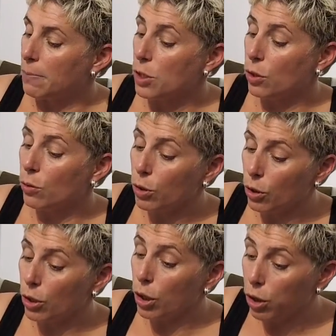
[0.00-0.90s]
So you'll
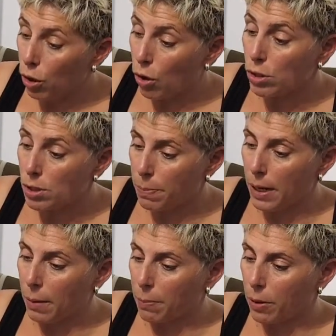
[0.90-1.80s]
learn lots
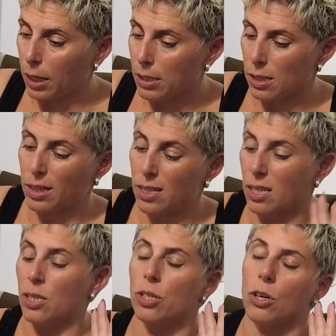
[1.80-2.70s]
about products like this.
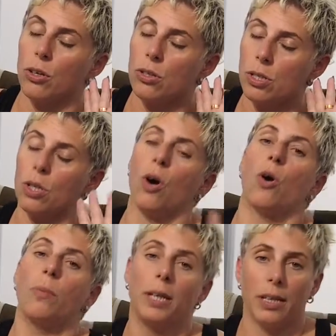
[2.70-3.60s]
I show you so
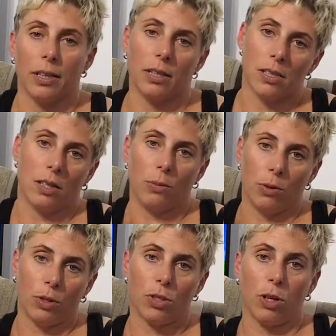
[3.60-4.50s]
many things in the
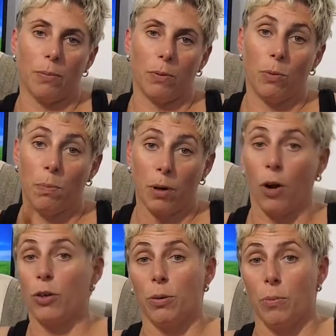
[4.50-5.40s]
workshop, it will
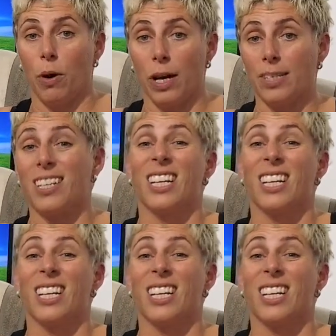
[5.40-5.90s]
blow your mind.